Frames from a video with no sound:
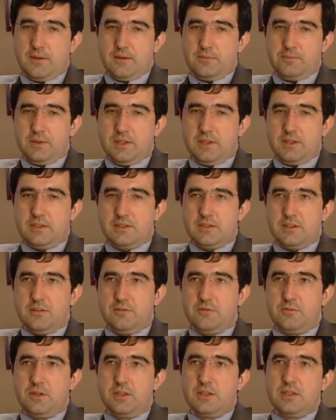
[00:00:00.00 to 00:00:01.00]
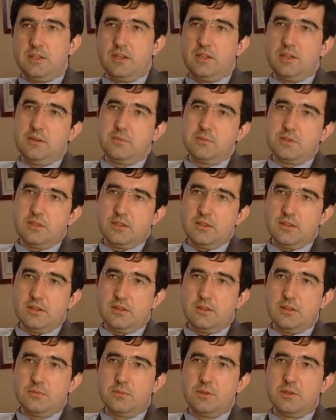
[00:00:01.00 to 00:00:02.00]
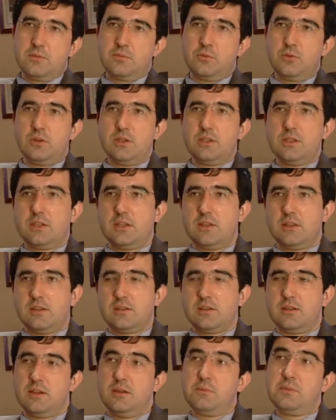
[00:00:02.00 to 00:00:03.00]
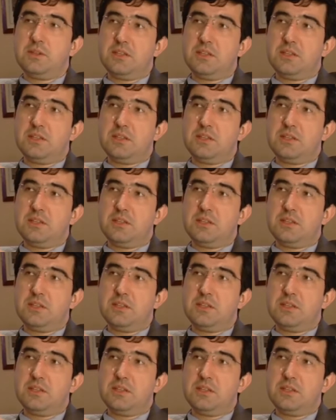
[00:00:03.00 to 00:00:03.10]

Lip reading: play safe one game, then a little bit more risky another game.